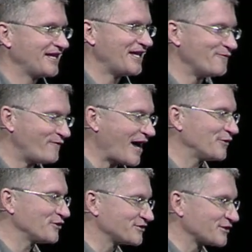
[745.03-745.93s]
he
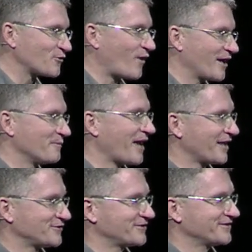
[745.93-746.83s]
found us in quite a
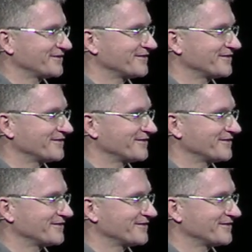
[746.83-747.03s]
mess.